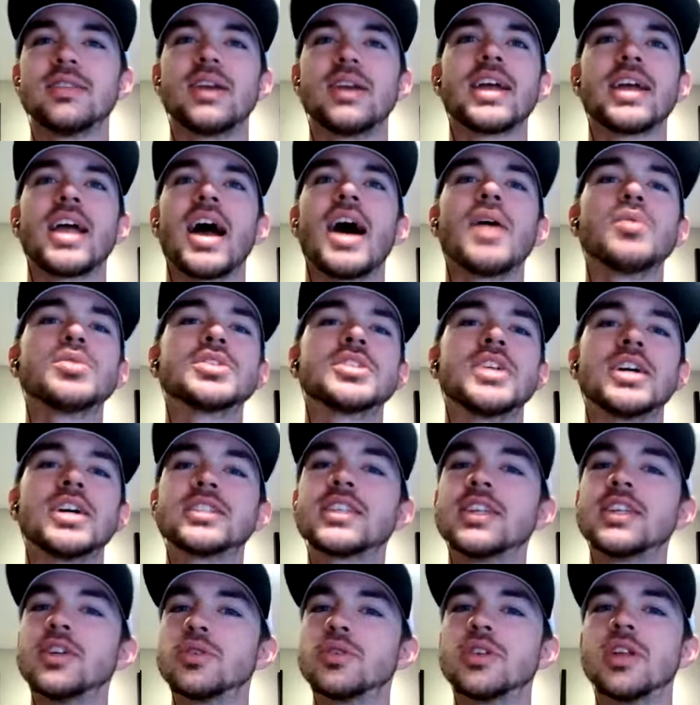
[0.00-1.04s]
like i was not
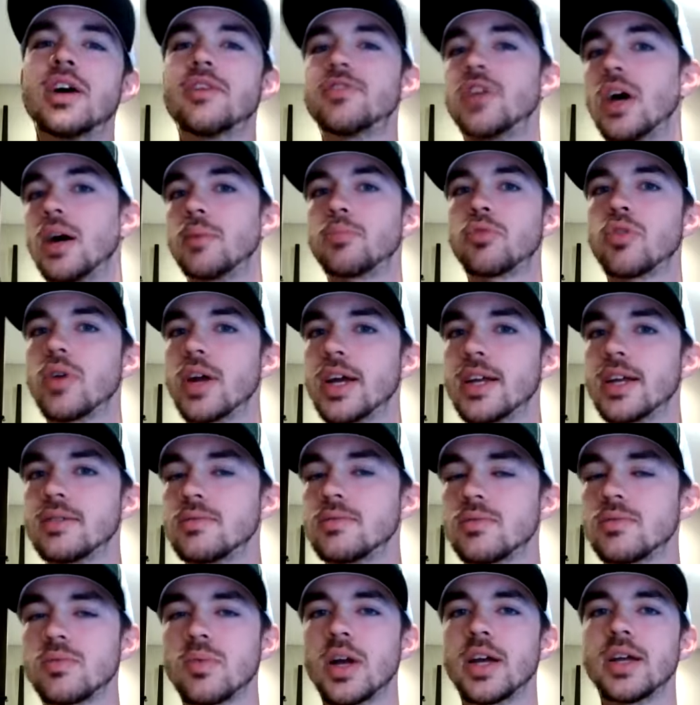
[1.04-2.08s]
skilled enough to upgrade
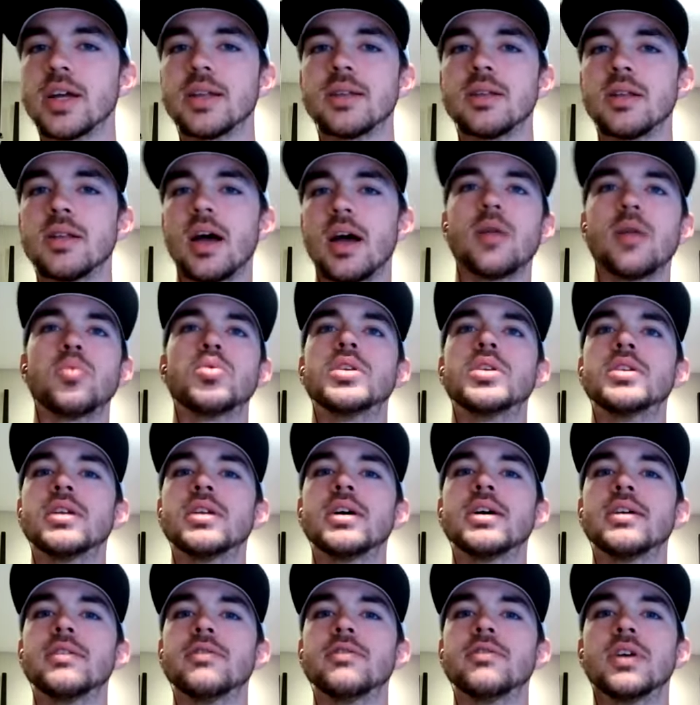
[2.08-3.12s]
right i wouldn't
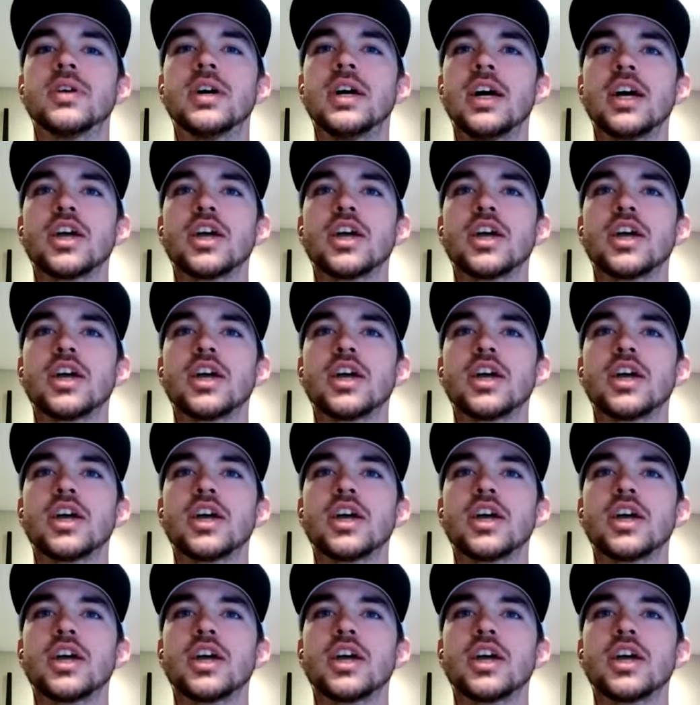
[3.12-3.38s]
have